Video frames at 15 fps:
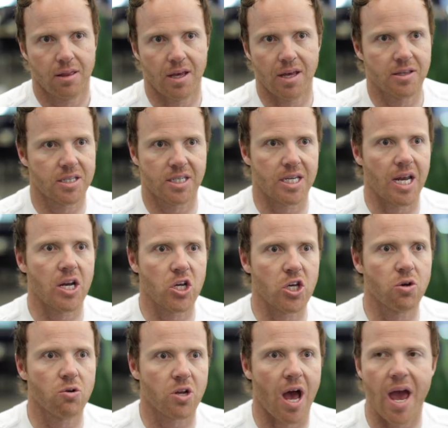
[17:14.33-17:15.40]
the state of
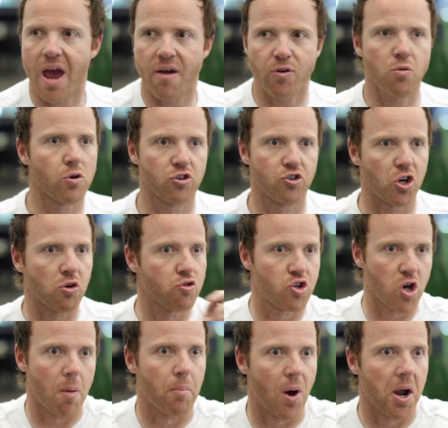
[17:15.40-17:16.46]
Utah. Everyone should go
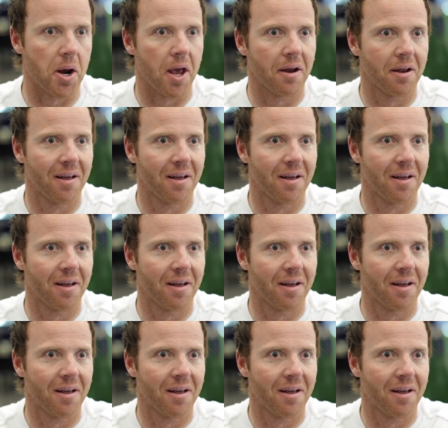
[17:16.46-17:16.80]
jump on it.